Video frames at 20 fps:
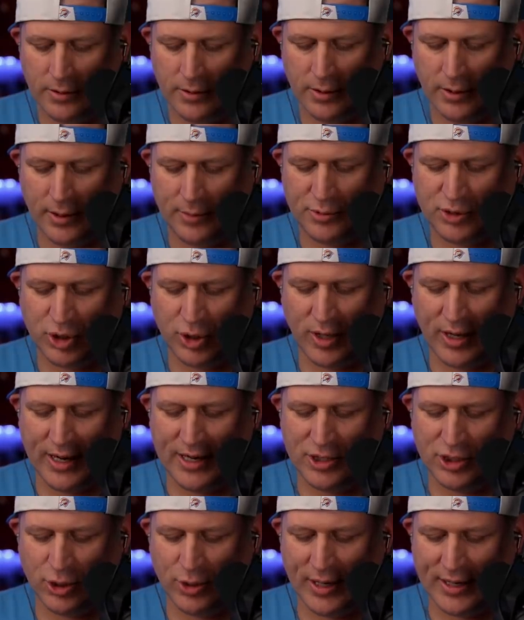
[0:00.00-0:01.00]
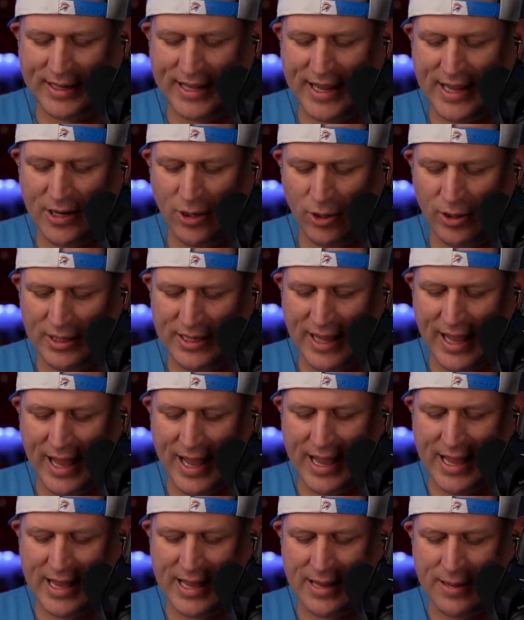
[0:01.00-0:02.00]
I'm trying, dude. I can't hardly
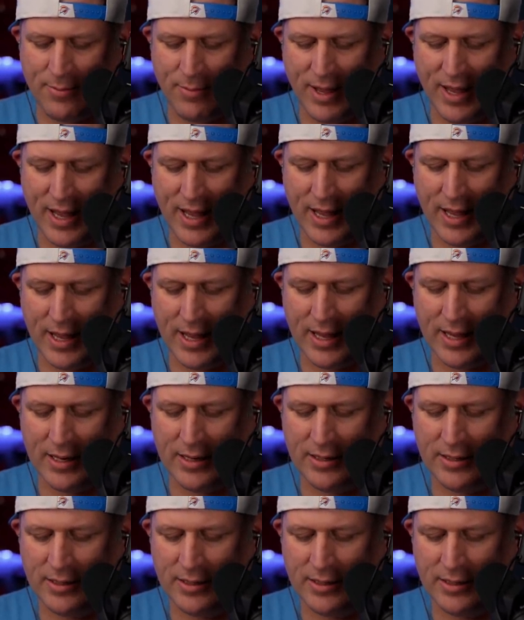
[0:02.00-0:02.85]
aim, man.